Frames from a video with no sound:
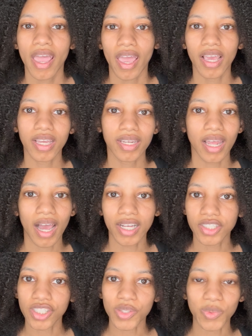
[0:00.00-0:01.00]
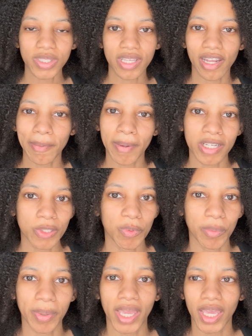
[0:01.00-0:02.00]
and I just was not about to
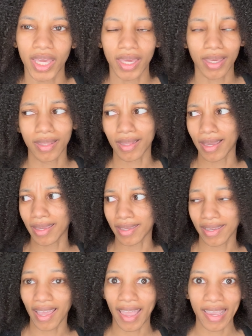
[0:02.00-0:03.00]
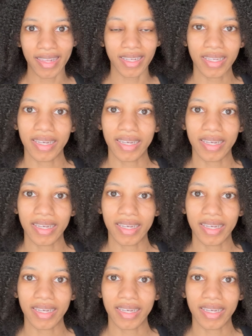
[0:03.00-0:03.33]
be paying like $80,